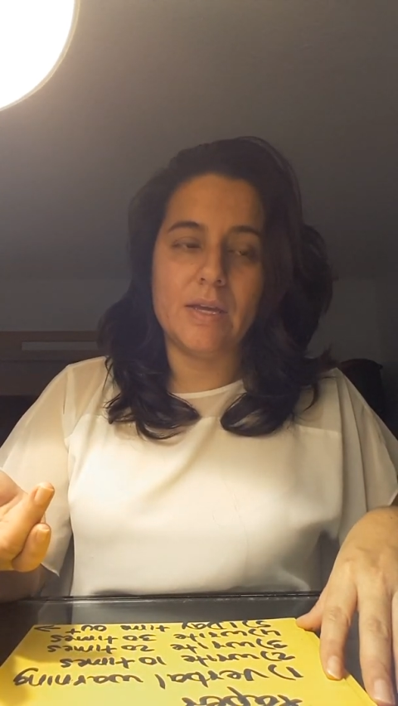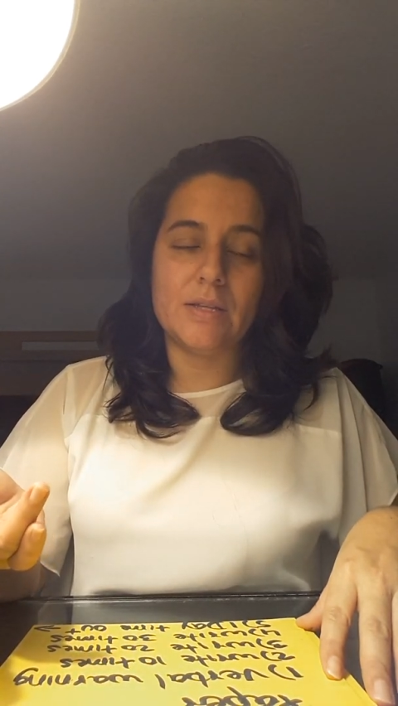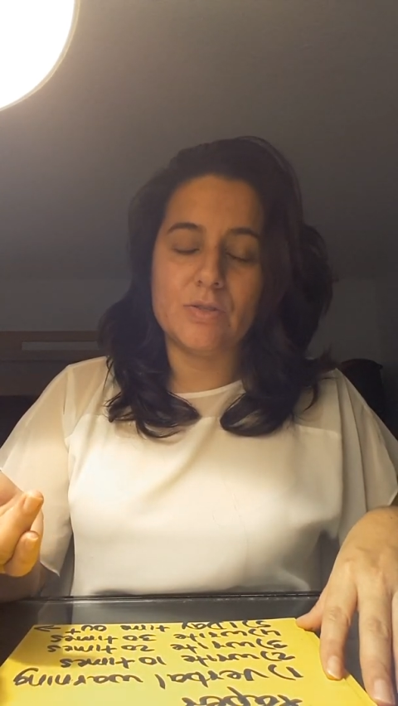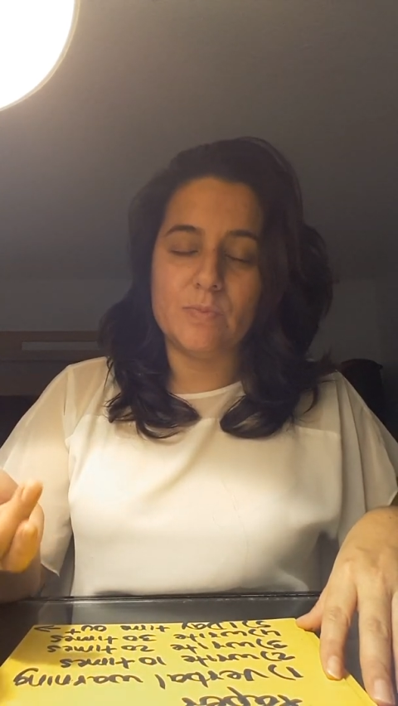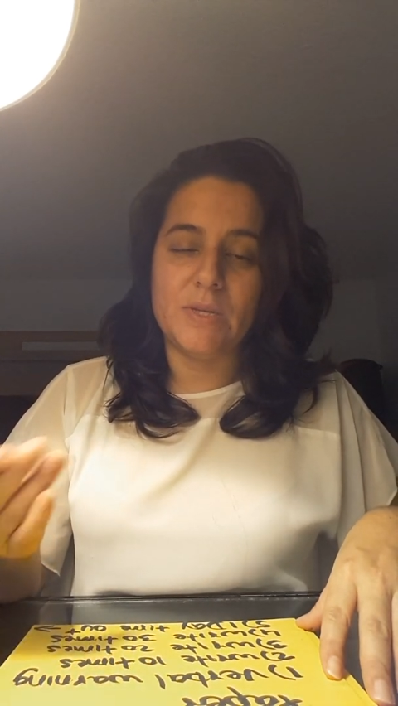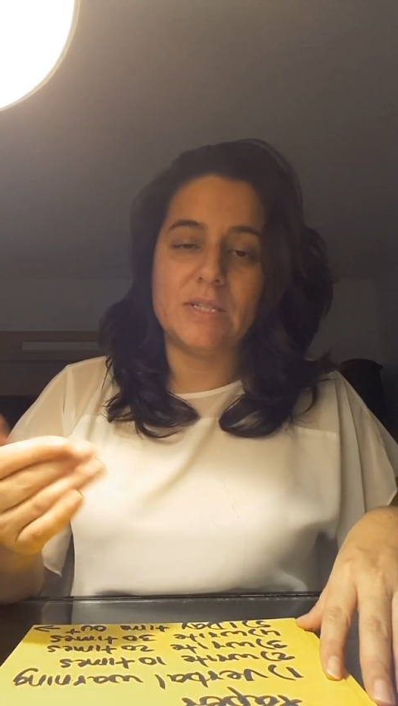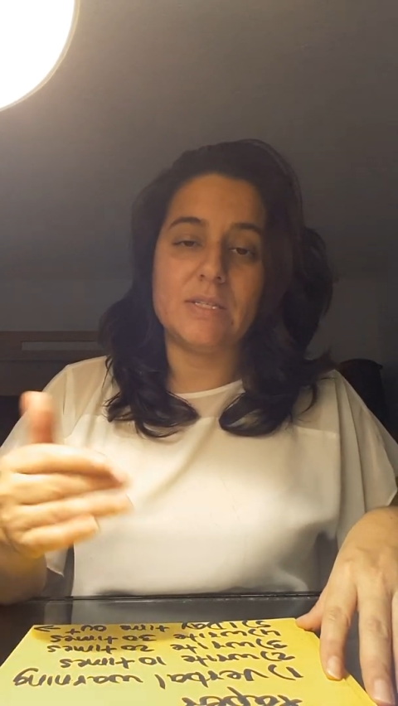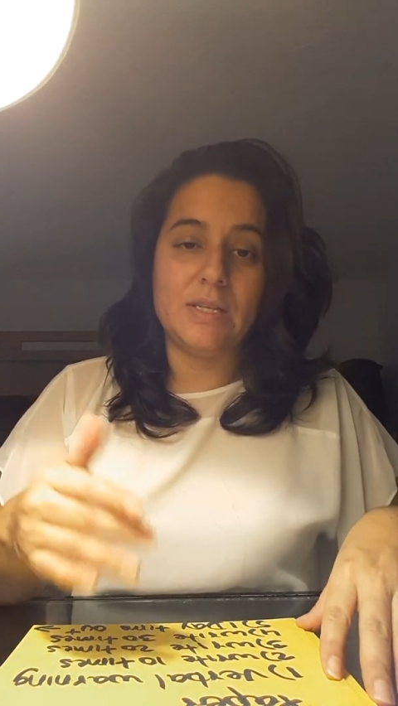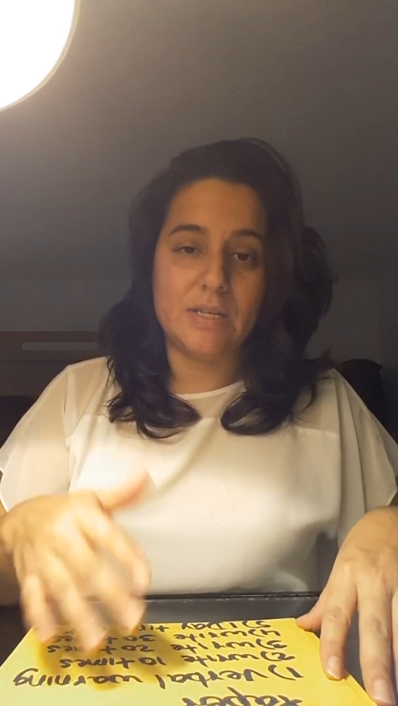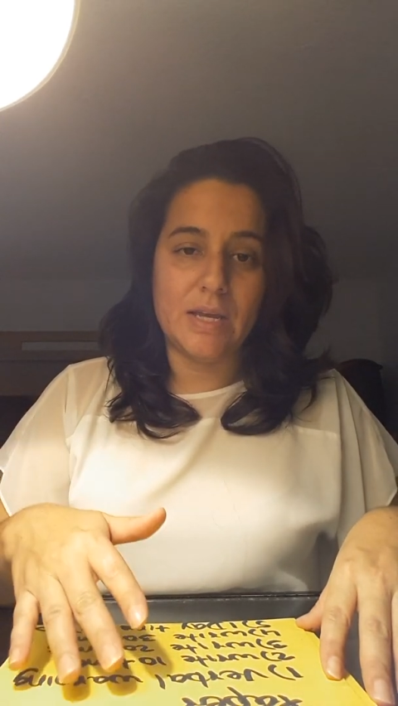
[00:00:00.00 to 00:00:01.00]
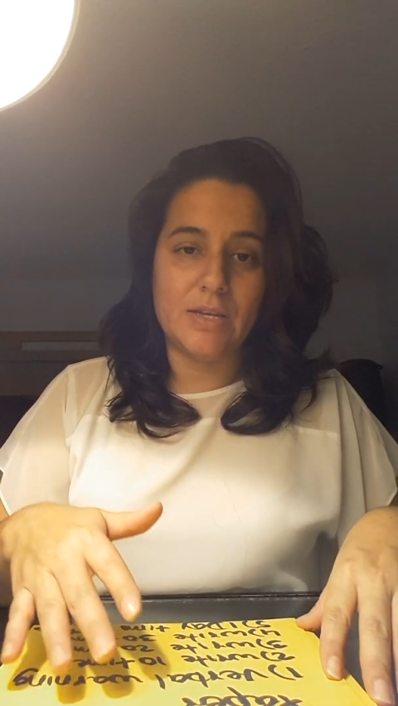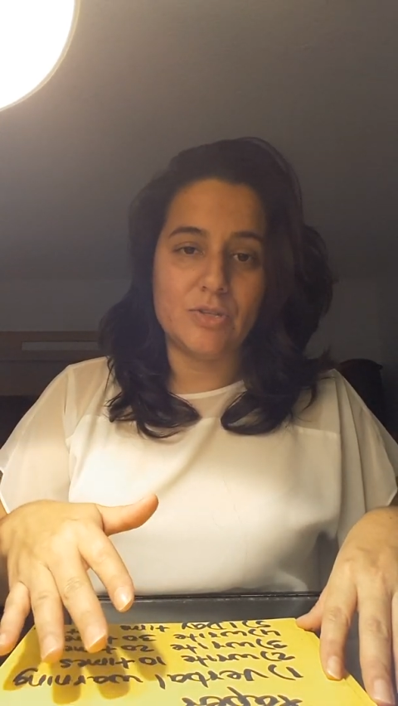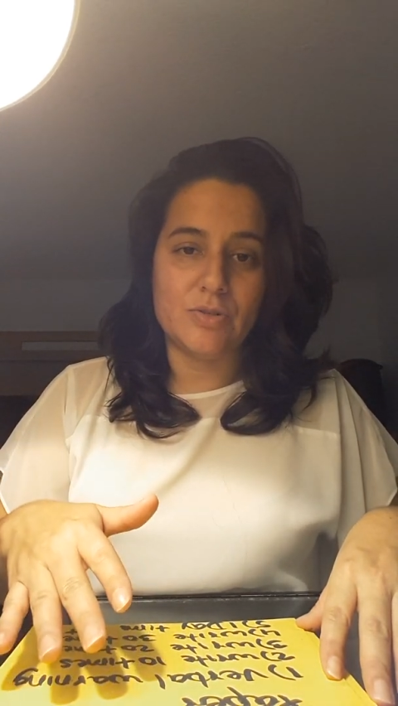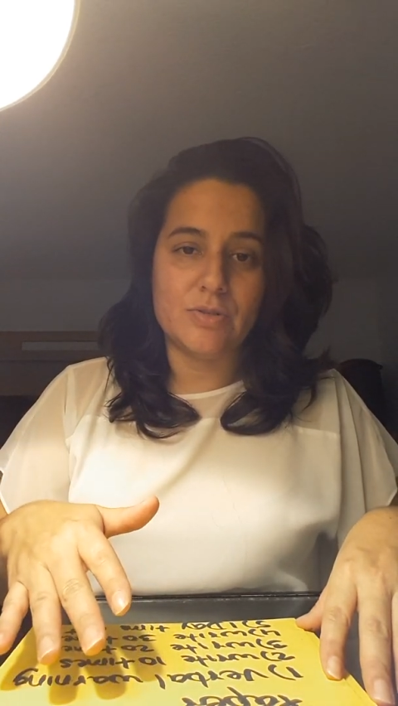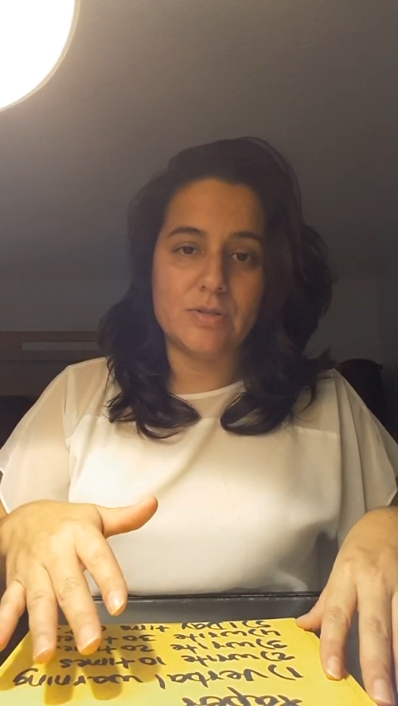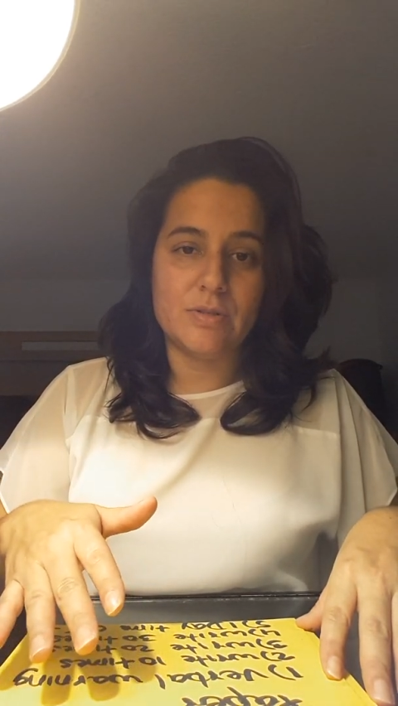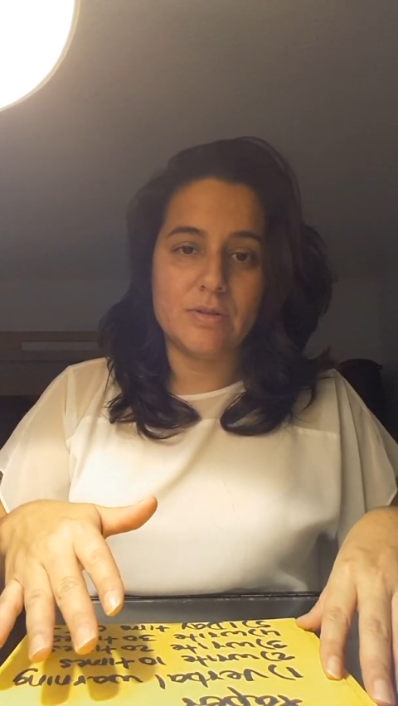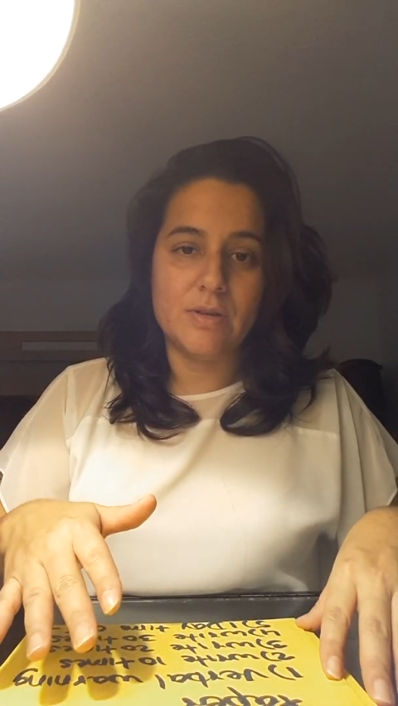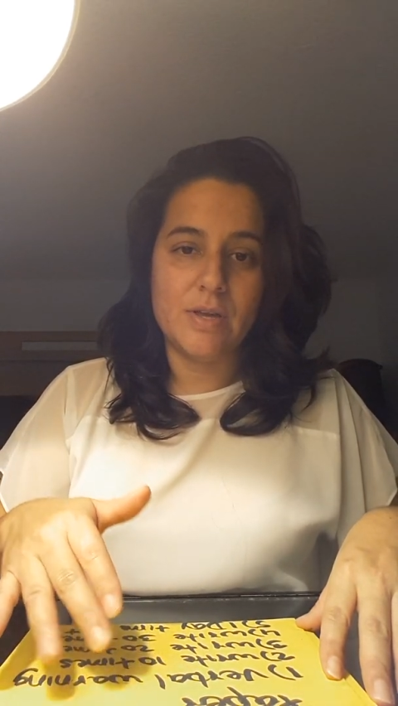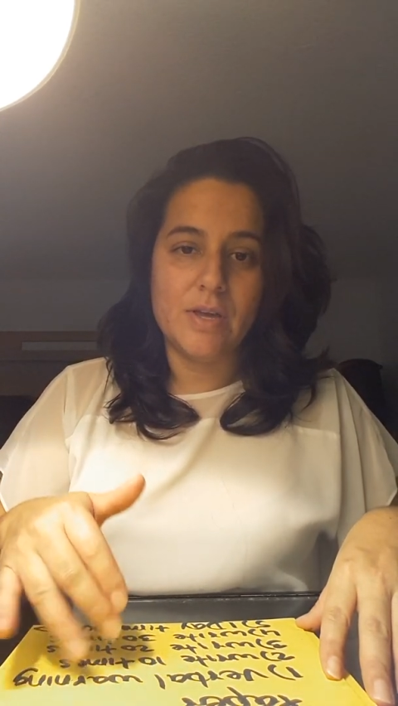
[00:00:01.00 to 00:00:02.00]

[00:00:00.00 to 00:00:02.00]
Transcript: get to be teenagers.